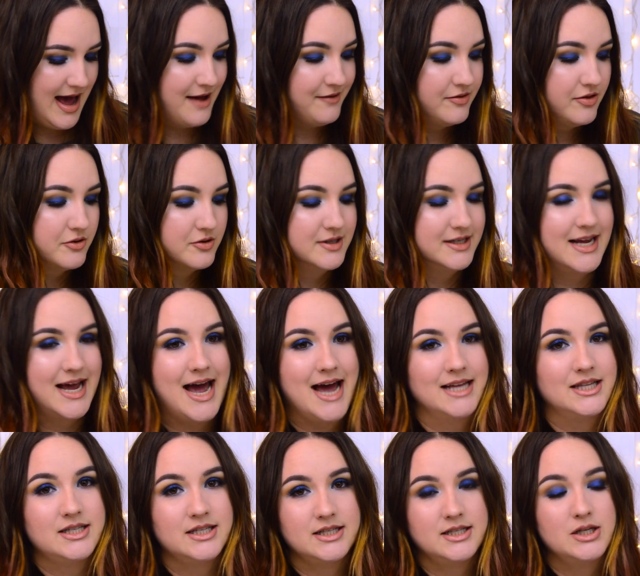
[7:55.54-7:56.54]
After
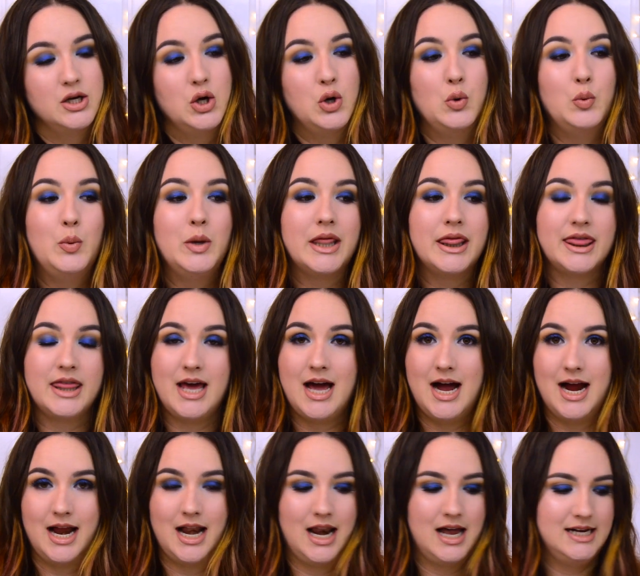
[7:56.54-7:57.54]
that, with
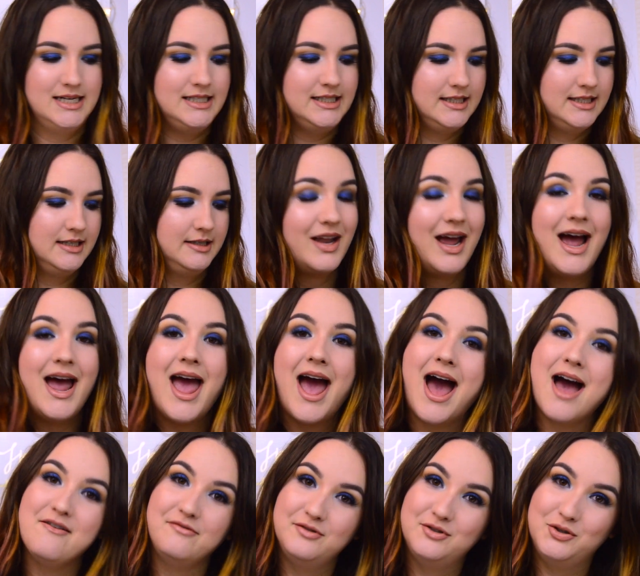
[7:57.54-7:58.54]
highlight, I
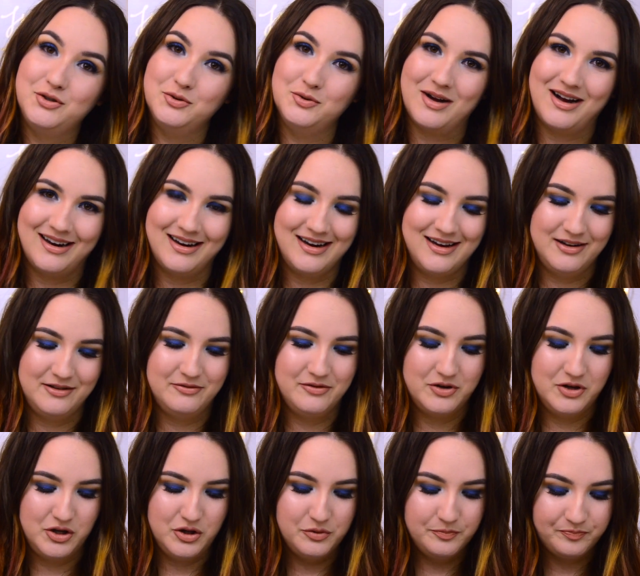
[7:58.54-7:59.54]
have two highlight
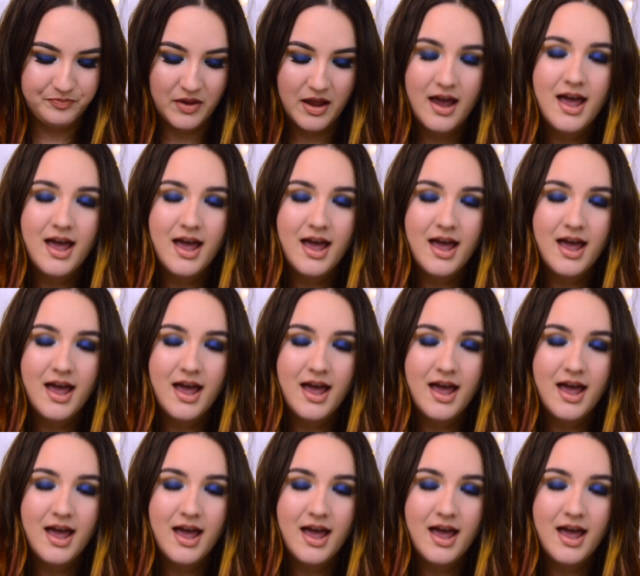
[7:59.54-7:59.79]
for you.